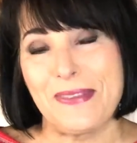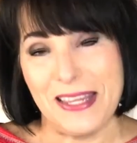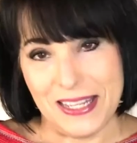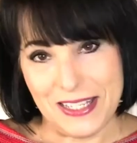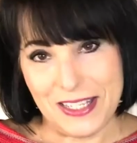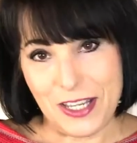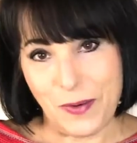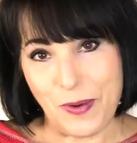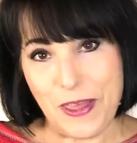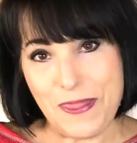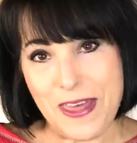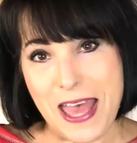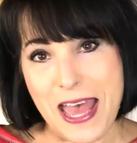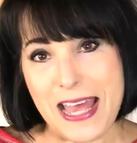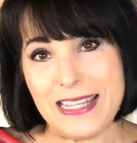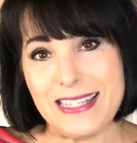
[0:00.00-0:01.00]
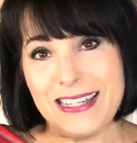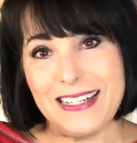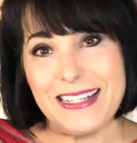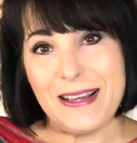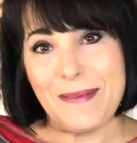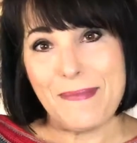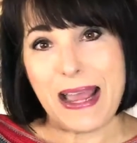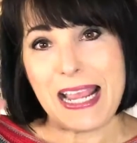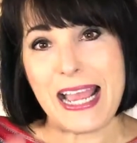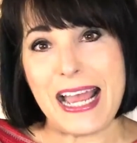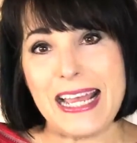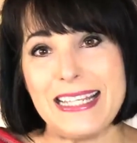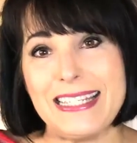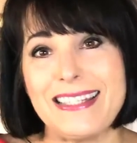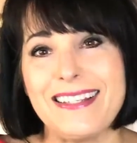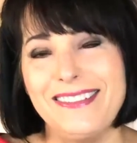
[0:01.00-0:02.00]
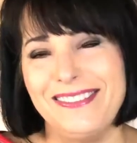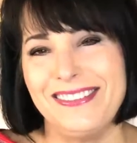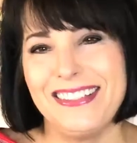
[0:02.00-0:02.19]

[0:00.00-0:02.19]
So with that, bye guys.